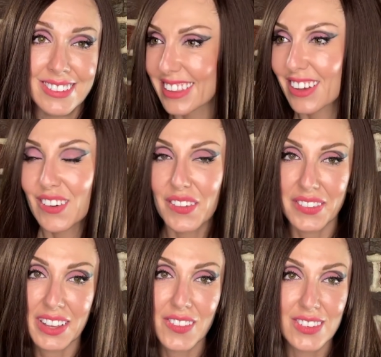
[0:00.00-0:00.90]
The whole
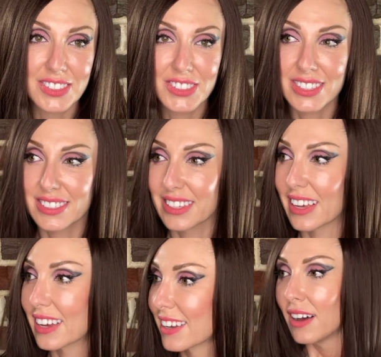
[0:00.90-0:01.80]
thing was just like,